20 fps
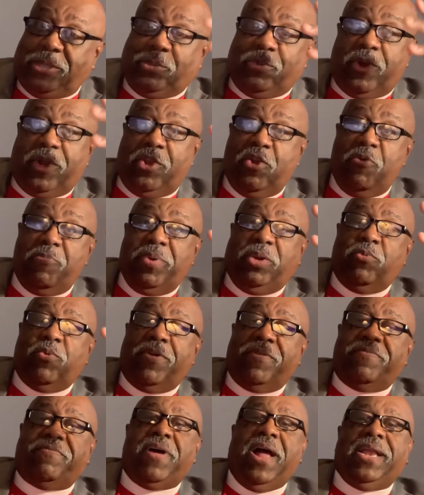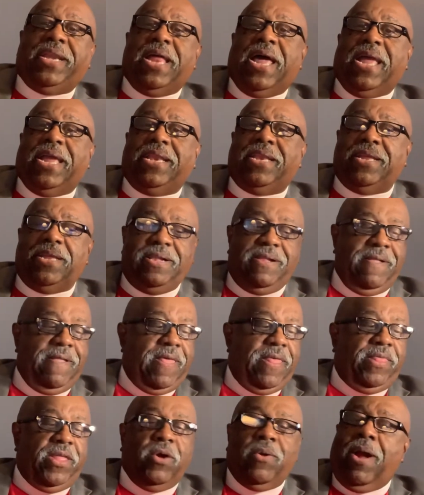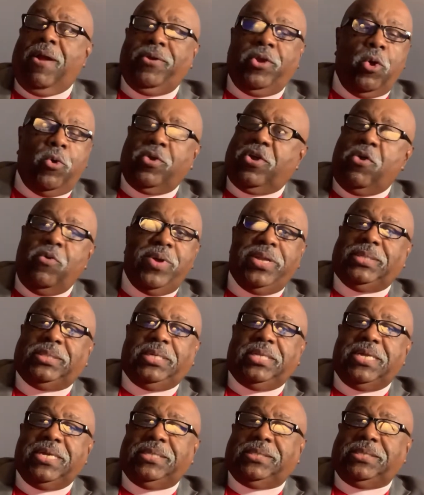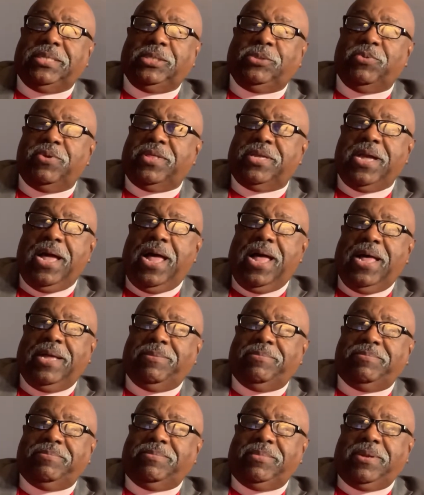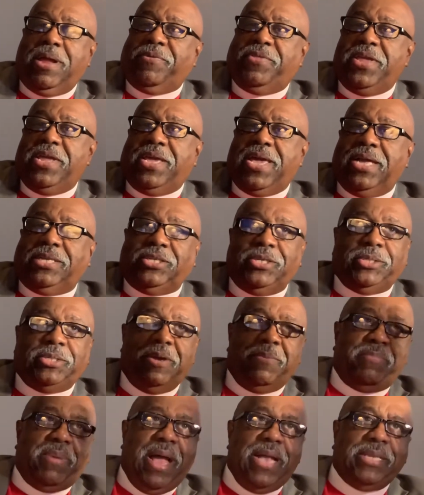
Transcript: we're human, we're finite. There are no coincidences with God. Nothing catches him by